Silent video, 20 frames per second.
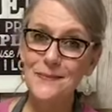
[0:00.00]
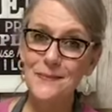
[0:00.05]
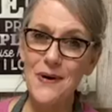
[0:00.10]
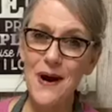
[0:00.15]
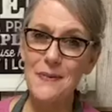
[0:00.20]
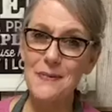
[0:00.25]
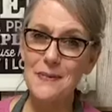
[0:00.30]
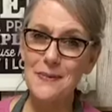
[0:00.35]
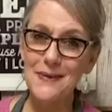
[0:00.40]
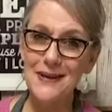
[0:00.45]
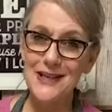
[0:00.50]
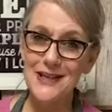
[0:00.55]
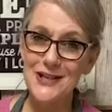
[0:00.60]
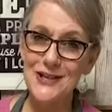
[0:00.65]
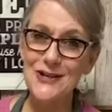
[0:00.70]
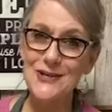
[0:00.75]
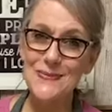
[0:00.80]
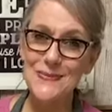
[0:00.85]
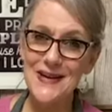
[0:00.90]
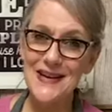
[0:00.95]
probably
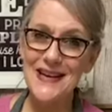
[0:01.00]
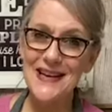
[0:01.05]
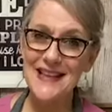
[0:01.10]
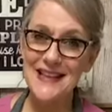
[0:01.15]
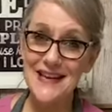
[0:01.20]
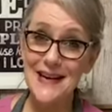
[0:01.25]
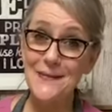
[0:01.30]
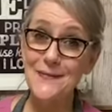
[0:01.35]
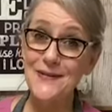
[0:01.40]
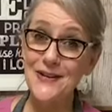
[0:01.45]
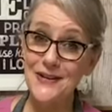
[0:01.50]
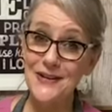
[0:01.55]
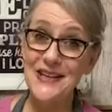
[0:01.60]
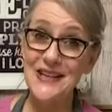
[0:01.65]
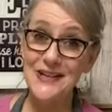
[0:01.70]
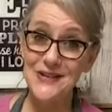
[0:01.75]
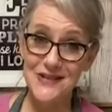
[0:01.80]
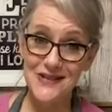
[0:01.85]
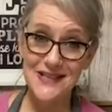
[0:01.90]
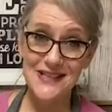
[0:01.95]
too many that I'm very
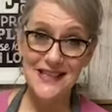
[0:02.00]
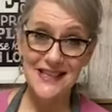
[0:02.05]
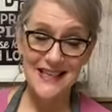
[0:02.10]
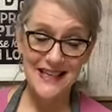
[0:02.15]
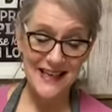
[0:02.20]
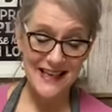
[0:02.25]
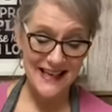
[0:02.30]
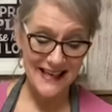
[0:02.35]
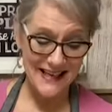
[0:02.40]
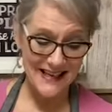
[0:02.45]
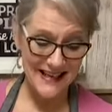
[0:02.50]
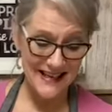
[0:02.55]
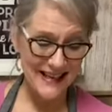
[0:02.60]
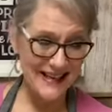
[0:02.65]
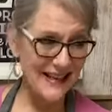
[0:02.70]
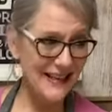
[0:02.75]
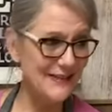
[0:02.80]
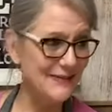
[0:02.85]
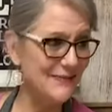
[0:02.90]
interested in getting.